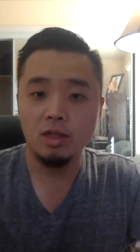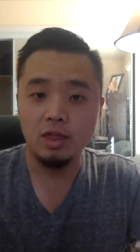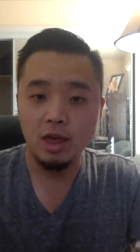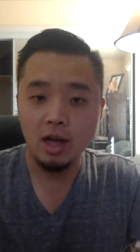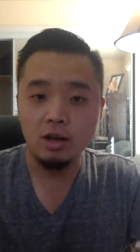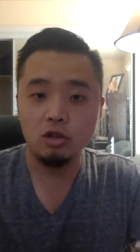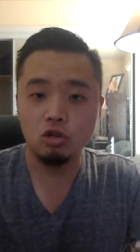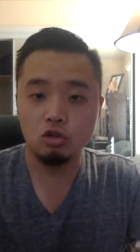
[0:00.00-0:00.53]

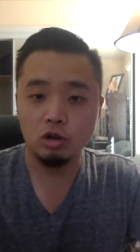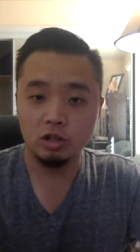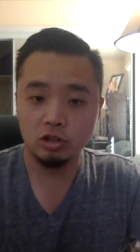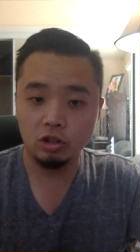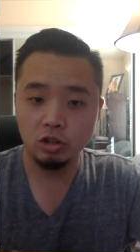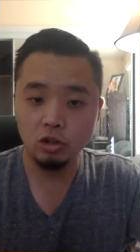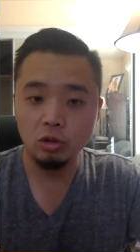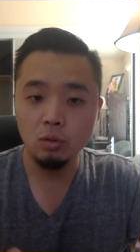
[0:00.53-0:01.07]
then
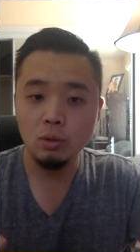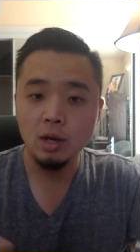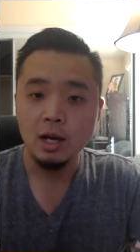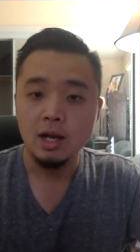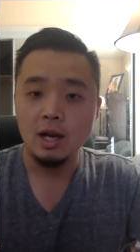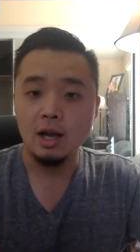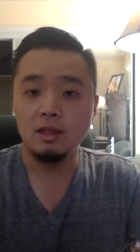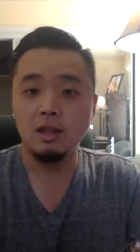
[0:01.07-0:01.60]
trust you
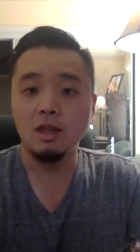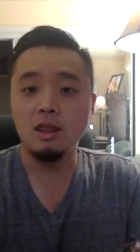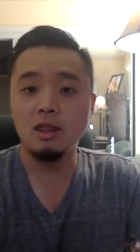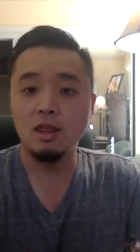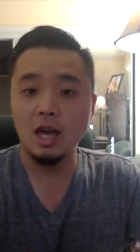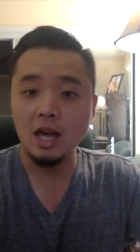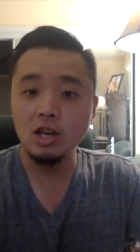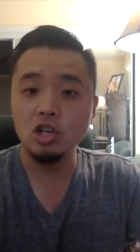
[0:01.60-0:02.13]
and
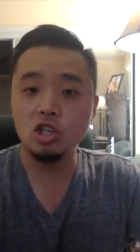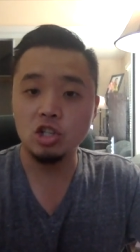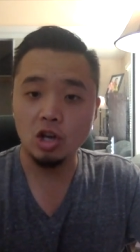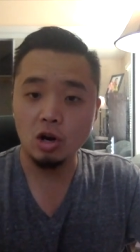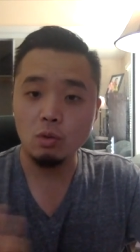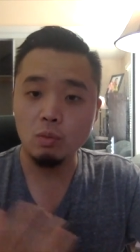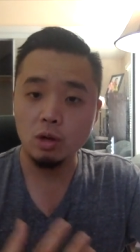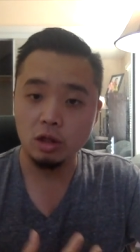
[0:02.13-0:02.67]
then they
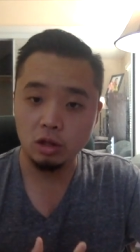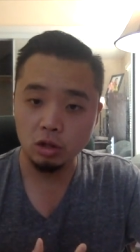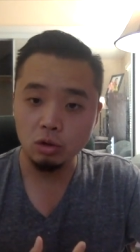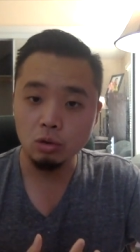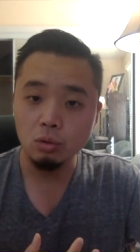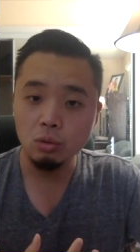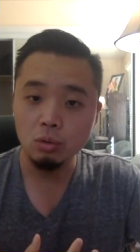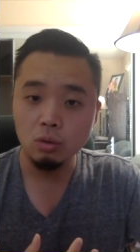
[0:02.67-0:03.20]
share with
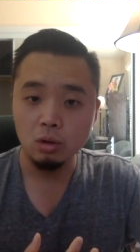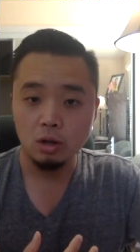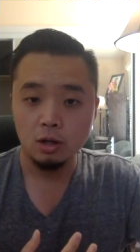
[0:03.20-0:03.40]
you